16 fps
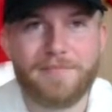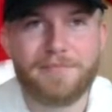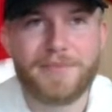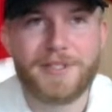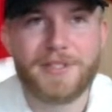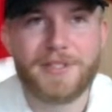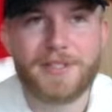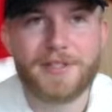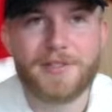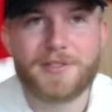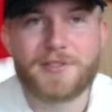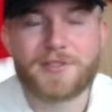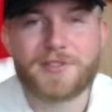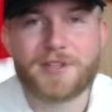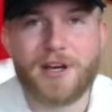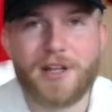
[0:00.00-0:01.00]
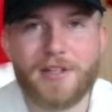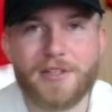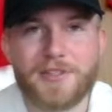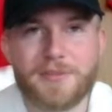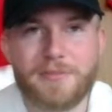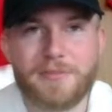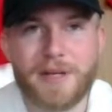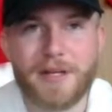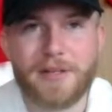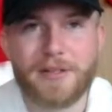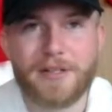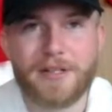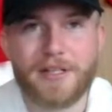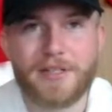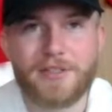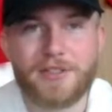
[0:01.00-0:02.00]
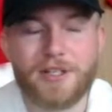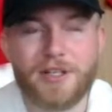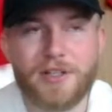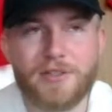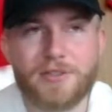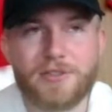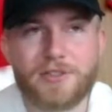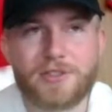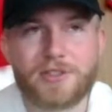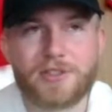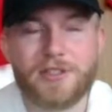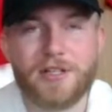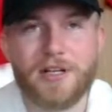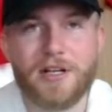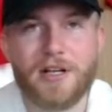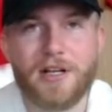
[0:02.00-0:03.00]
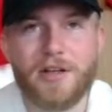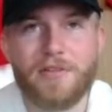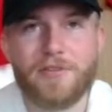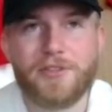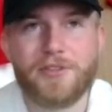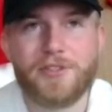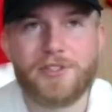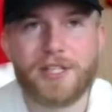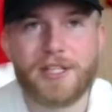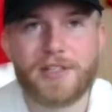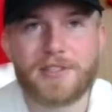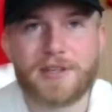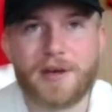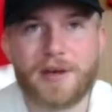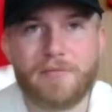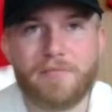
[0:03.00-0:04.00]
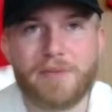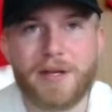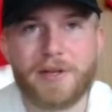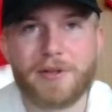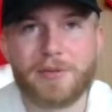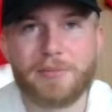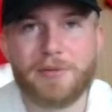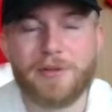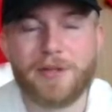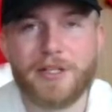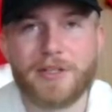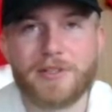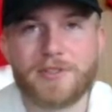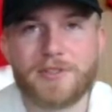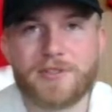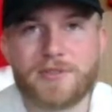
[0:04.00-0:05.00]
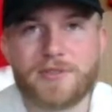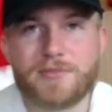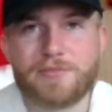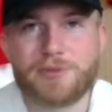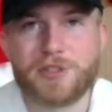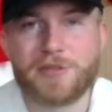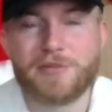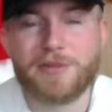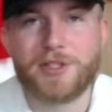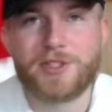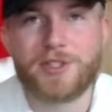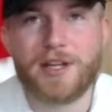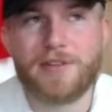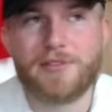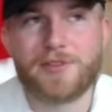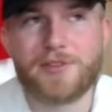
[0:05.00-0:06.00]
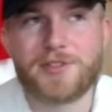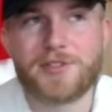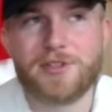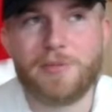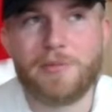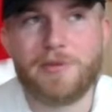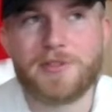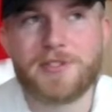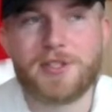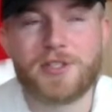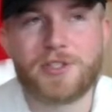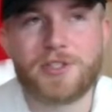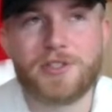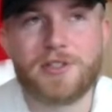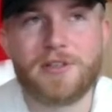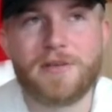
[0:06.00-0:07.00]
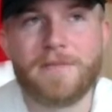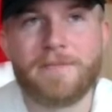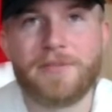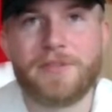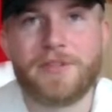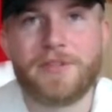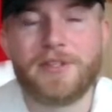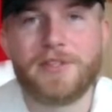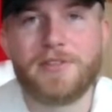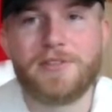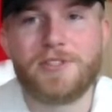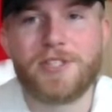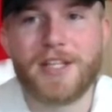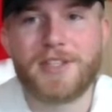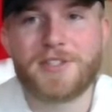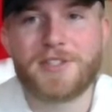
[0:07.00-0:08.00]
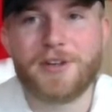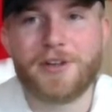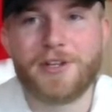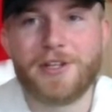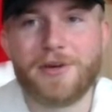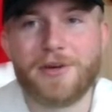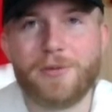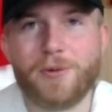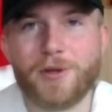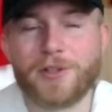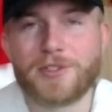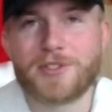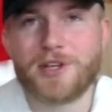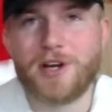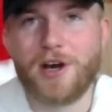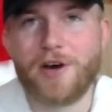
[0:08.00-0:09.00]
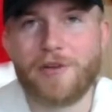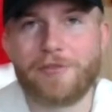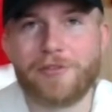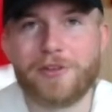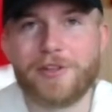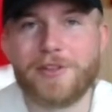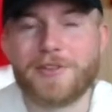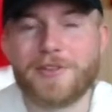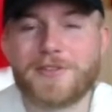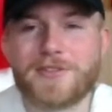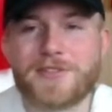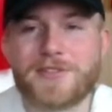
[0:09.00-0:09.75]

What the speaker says: Because Saleh's a better head coach. The Jets have better players pretty much at every single position. The Jets are in a worse conference.